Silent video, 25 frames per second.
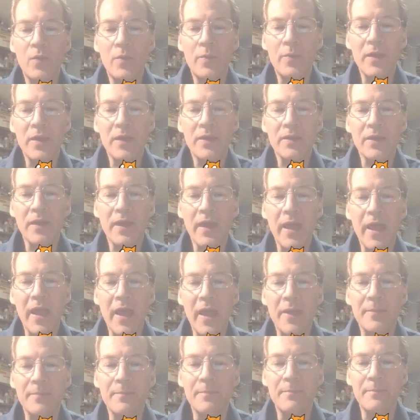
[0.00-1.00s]
We'll make the
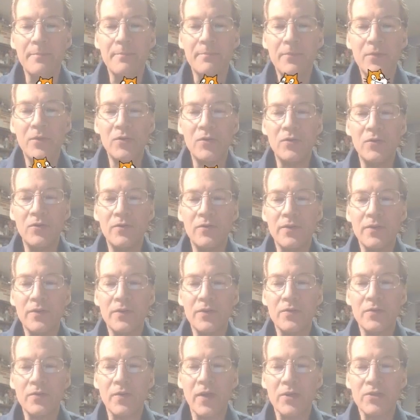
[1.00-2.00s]
cat move in
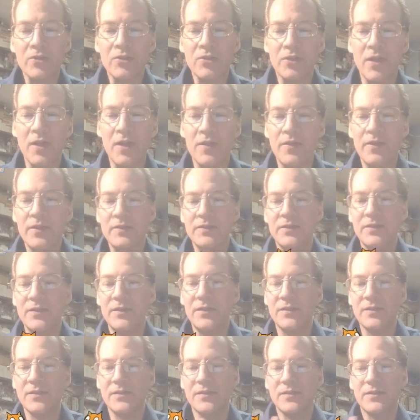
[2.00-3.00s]
the direction. And this
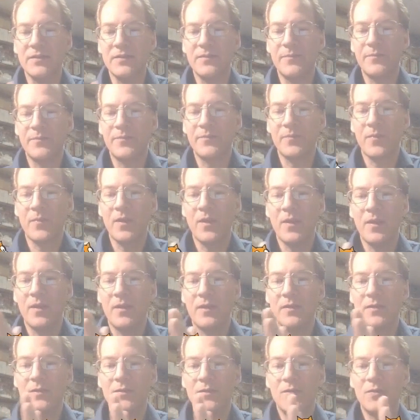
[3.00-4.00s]
is,
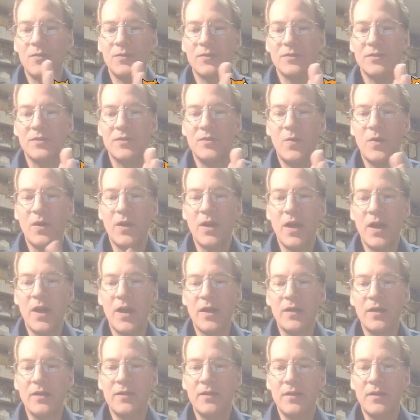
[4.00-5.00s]
you can see why
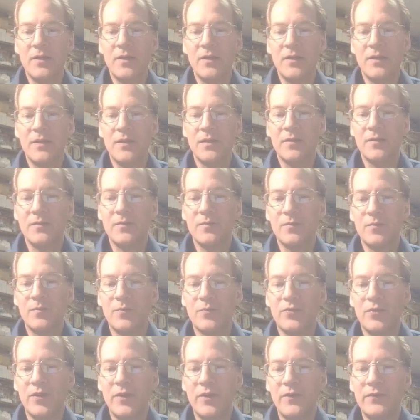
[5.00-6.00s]
I
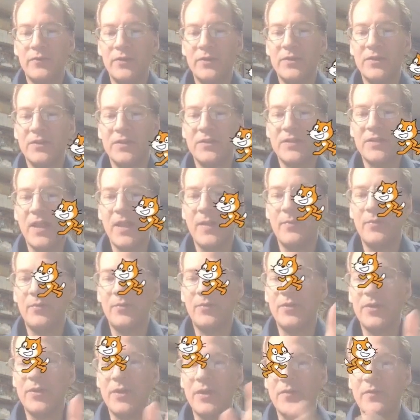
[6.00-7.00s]
briefly
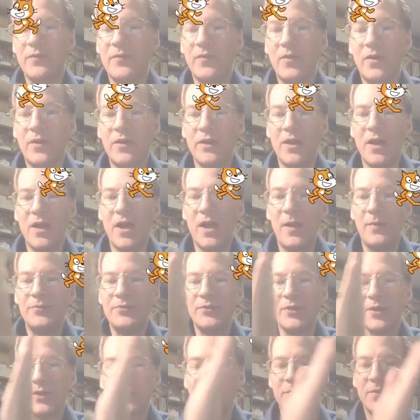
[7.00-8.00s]
disabled the falling
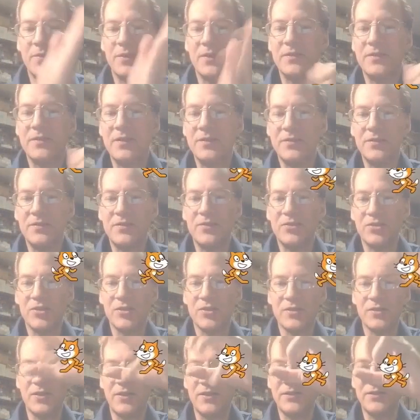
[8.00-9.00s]
objects, because this is
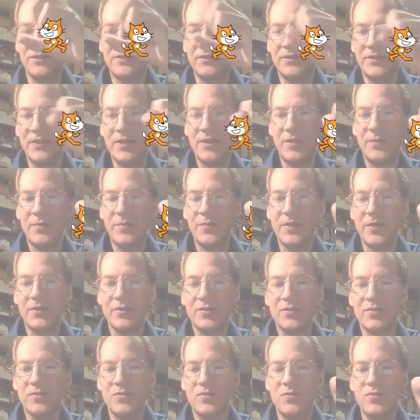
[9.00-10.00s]
just a little
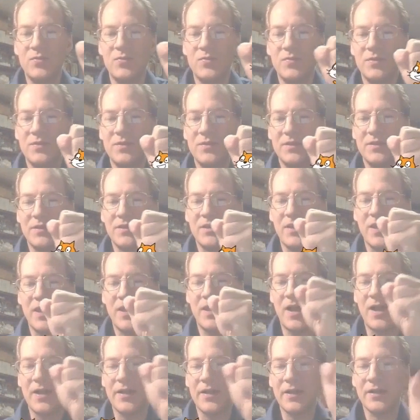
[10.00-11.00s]
bit too
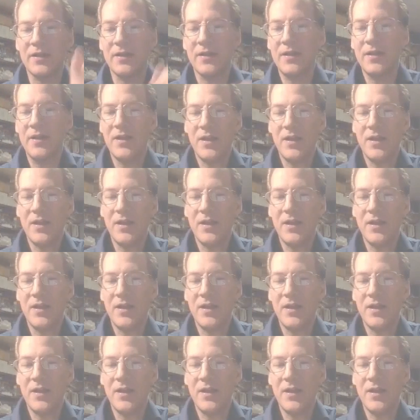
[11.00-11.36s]
chaotic.